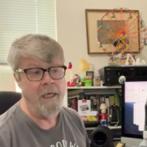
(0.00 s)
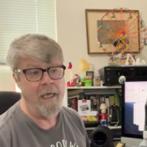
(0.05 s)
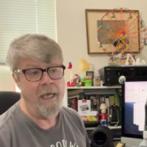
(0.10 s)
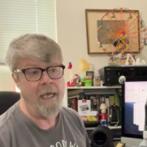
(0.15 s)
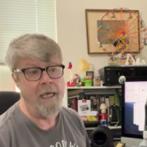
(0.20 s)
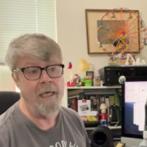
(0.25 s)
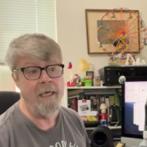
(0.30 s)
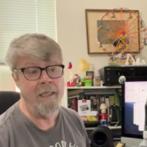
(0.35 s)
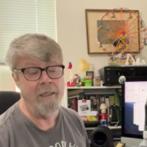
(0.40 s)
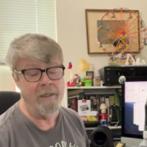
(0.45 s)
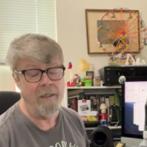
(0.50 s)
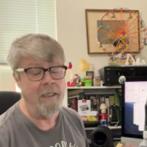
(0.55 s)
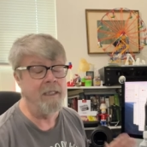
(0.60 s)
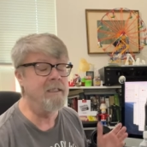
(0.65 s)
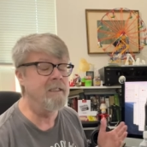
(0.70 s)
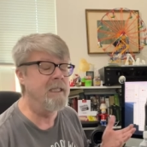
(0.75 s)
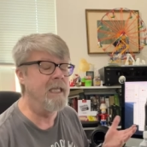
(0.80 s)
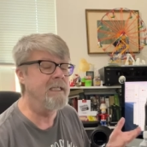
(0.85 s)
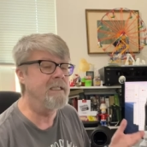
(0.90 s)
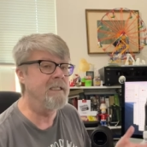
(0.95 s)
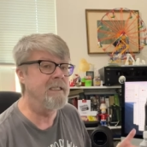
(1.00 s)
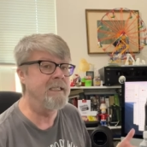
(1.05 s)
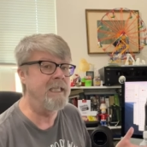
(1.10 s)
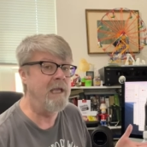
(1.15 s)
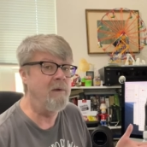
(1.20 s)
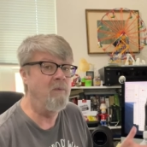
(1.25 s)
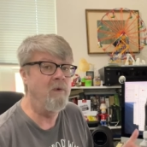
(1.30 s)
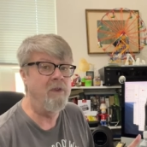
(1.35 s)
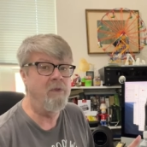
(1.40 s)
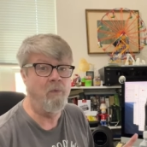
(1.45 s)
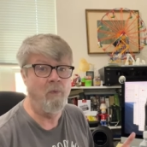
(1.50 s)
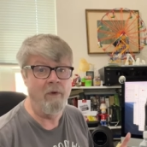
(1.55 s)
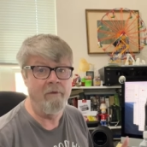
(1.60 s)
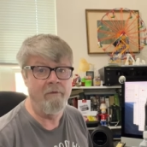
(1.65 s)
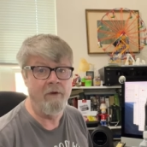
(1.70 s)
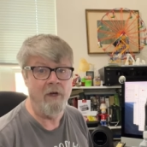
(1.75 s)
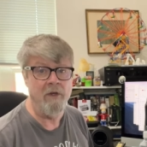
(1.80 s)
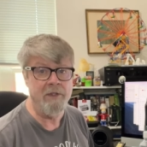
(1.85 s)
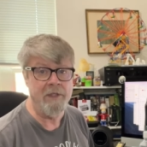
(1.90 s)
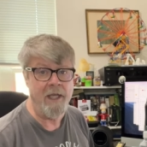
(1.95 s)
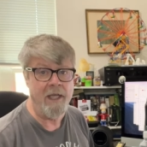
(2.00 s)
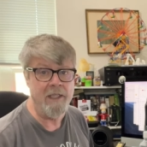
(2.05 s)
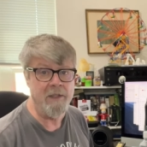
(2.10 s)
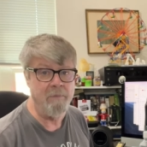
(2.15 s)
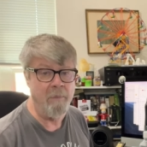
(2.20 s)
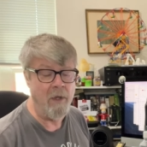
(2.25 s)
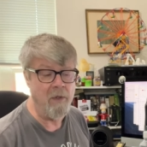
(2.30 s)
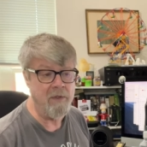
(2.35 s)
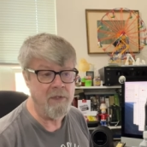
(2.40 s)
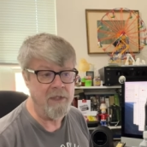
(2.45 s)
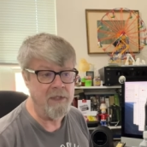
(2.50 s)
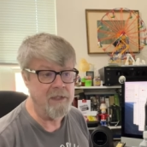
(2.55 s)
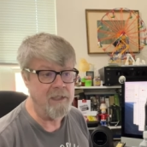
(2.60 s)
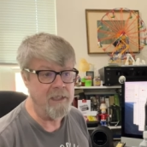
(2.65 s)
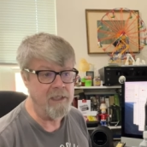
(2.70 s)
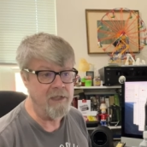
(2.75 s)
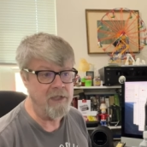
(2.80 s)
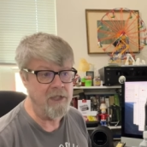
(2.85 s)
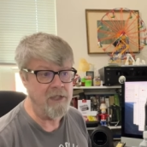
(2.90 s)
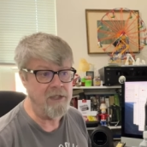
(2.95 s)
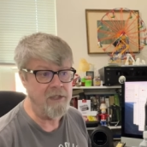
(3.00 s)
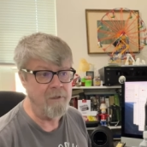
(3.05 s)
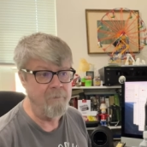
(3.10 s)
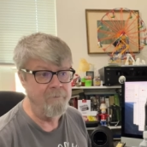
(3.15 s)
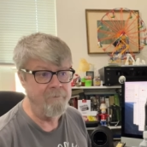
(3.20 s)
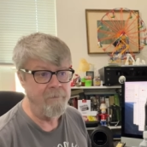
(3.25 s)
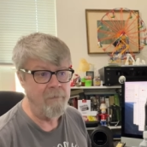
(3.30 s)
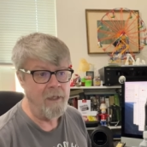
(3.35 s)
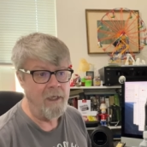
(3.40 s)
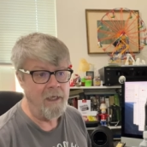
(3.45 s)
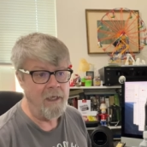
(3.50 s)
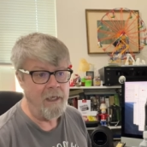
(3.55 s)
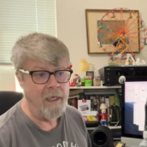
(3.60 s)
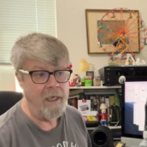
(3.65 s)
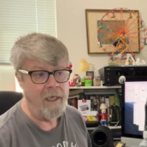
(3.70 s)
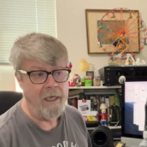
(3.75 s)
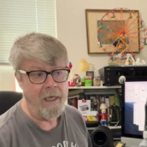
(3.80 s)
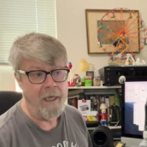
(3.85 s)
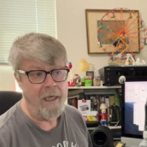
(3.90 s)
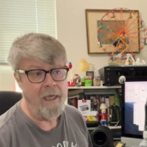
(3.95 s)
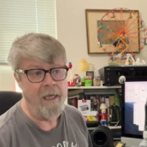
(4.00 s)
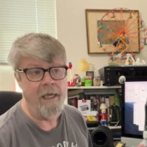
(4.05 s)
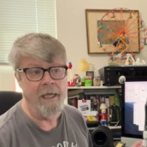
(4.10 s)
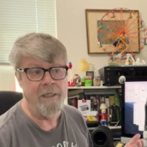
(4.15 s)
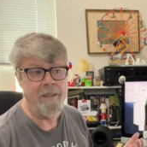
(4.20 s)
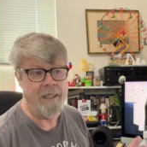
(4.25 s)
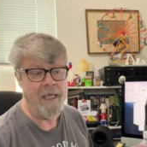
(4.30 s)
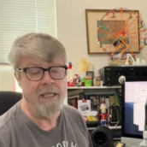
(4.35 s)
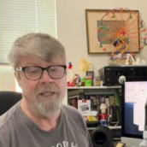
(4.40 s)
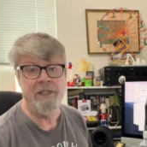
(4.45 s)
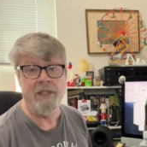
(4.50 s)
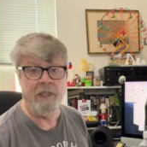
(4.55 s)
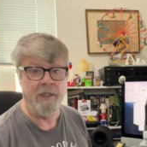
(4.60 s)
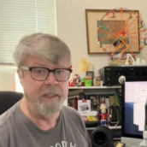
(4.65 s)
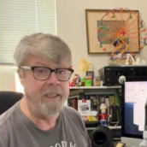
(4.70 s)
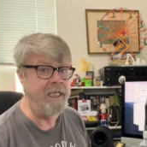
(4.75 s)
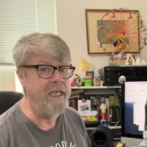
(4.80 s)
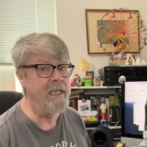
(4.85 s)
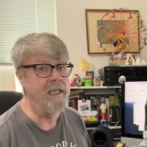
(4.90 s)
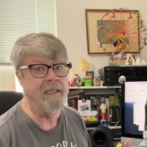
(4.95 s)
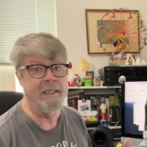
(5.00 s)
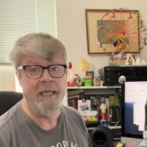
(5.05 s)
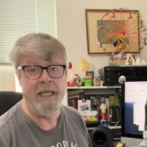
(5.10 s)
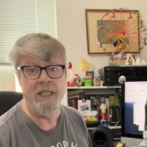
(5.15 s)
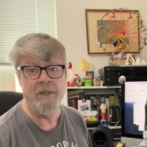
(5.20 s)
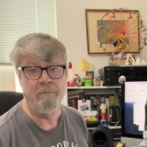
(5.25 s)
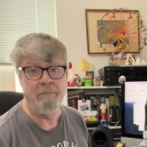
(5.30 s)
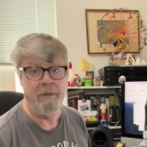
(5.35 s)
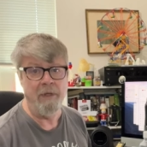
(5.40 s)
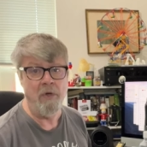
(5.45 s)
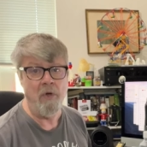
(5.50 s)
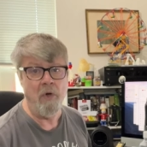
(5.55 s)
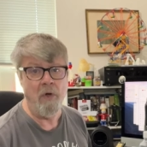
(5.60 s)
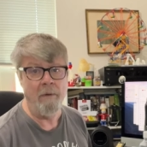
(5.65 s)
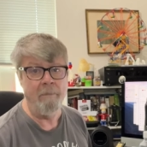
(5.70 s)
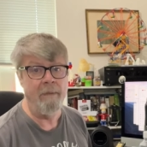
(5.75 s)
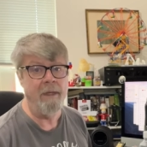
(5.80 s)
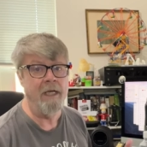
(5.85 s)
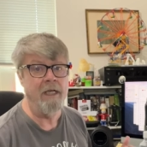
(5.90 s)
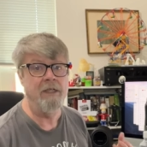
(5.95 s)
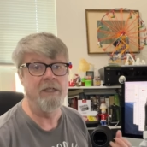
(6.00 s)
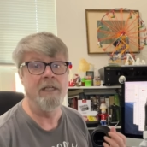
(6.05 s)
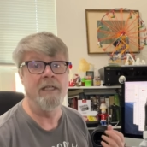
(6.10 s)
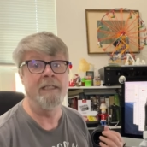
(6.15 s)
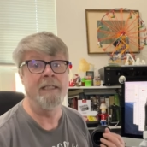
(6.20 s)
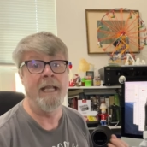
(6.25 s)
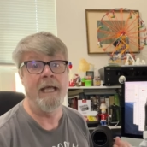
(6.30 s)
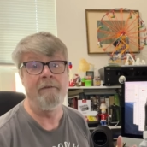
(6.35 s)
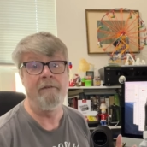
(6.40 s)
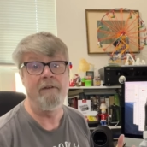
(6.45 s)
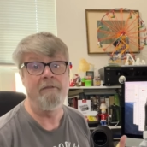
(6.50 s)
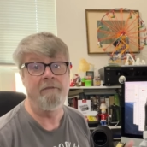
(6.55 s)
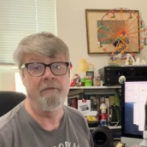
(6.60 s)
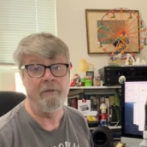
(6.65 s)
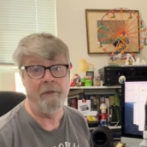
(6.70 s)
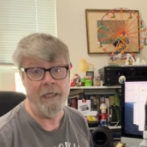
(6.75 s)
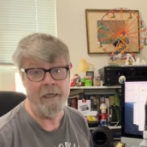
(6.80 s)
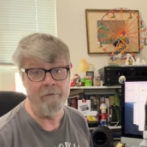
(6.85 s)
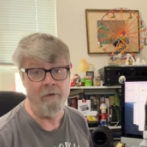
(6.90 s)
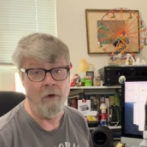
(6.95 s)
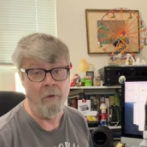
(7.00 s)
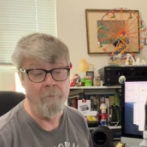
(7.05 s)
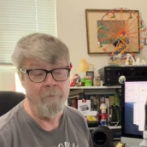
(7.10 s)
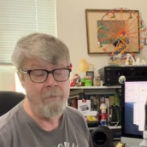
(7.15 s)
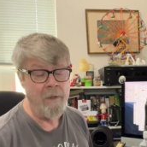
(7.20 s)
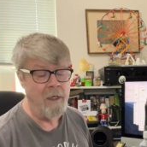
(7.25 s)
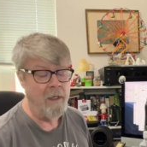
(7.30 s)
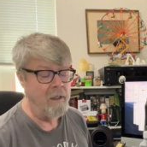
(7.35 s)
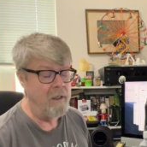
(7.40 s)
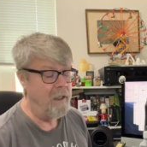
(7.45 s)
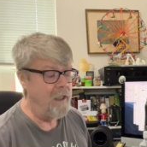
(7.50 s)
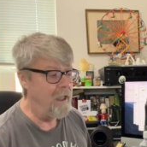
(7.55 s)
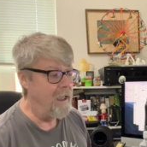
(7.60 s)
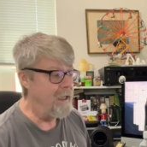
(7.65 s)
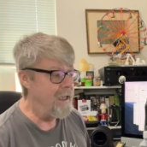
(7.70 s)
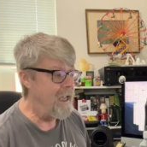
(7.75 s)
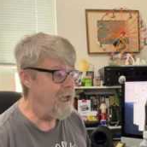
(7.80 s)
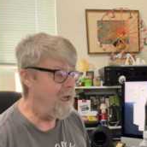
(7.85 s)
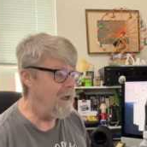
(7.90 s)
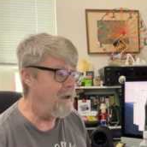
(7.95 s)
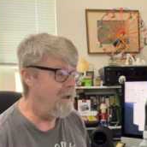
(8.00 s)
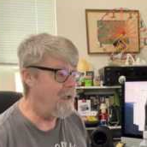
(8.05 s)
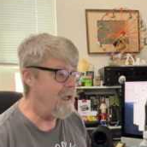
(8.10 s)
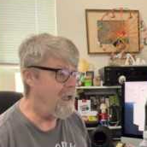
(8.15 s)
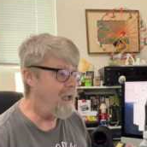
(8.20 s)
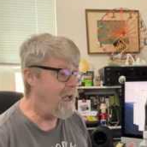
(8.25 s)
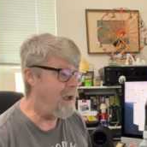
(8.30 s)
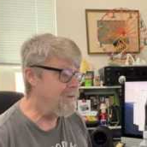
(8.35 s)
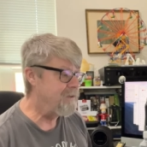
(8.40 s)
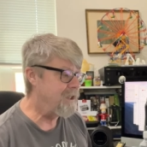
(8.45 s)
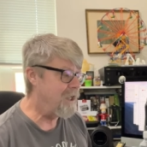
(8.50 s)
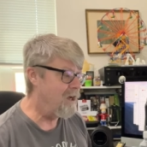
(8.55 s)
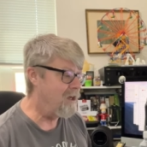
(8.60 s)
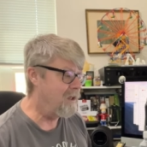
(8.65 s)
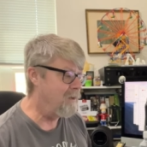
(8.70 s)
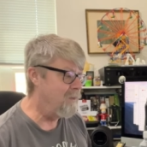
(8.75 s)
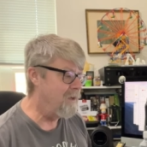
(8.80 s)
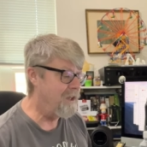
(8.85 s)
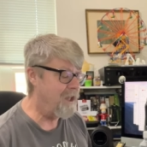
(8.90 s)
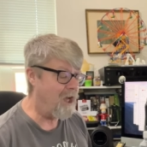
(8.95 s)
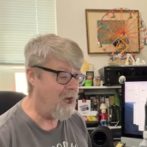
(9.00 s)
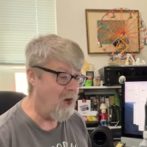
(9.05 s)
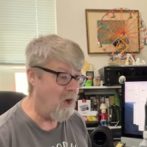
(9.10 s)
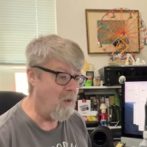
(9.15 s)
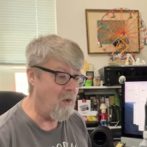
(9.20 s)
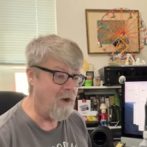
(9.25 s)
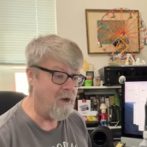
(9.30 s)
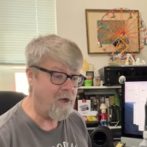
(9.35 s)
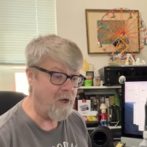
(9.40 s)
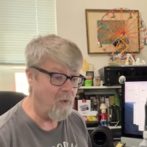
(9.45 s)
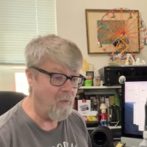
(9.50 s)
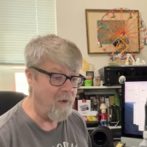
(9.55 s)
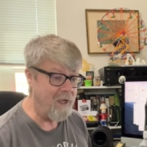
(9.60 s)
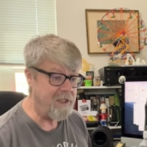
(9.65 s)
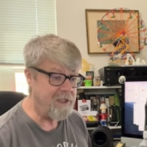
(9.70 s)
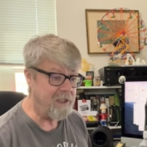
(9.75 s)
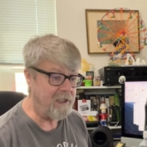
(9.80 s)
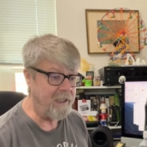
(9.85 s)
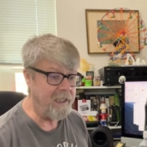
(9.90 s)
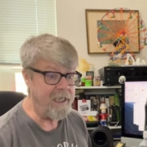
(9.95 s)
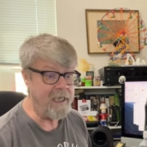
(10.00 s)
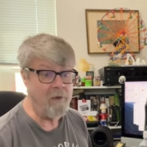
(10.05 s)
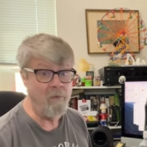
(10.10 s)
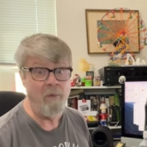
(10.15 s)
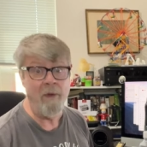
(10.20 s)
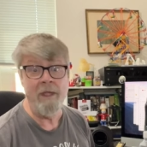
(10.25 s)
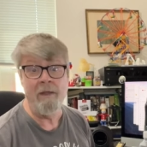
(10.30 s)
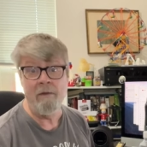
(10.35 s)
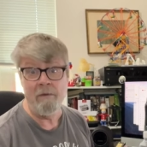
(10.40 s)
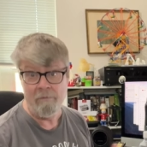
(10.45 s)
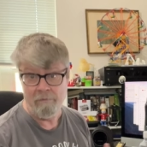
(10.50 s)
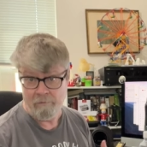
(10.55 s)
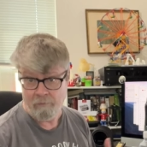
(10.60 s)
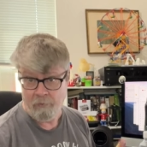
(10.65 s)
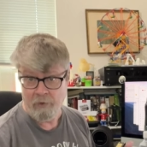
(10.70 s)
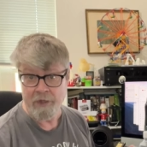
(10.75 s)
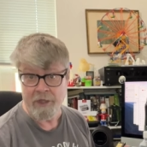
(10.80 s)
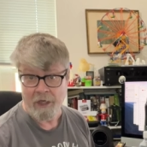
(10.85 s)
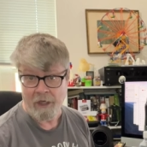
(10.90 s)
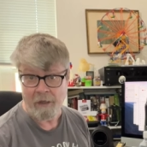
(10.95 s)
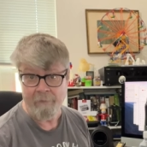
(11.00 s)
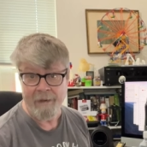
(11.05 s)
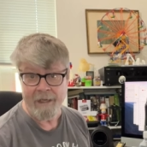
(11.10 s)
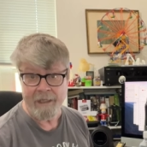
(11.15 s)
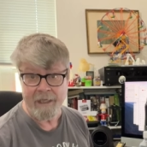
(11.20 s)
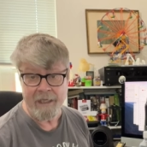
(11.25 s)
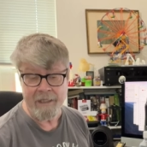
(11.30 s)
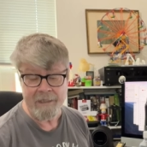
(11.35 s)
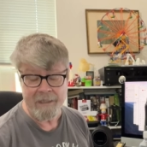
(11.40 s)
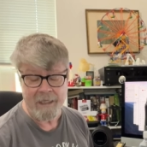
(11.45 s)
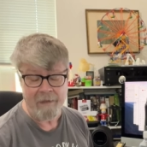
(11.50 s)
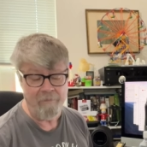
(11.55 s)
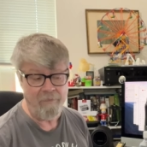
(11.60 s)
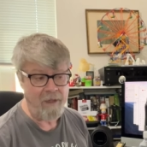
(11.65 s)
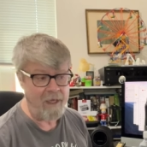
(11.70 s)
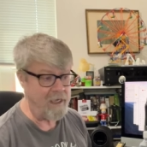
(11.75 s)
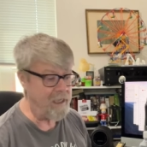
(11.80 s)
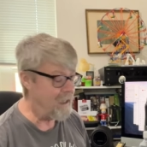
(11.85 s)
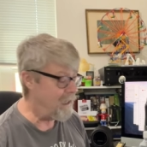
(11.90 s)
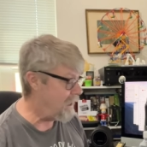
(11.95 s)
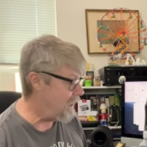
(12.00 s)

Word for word: And that's the same with reverse osmosis. It just it tastes clean, it tastes pure, but it doesn't have any flavor. Now, I was talking with a coworker recently, and we were talking about that same thing,